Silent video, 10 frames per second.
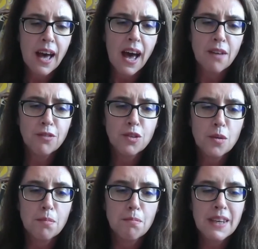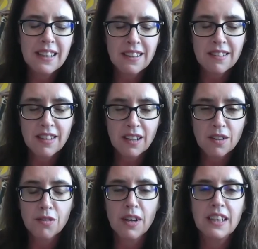have to meet a set
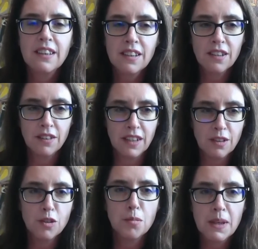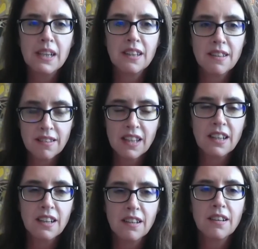of criteria to be
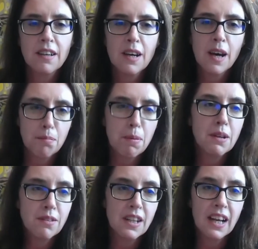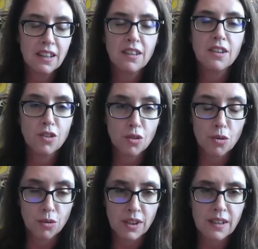considered personality
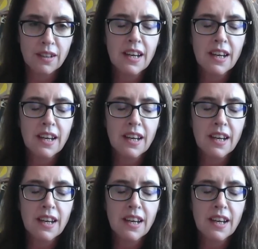disordered.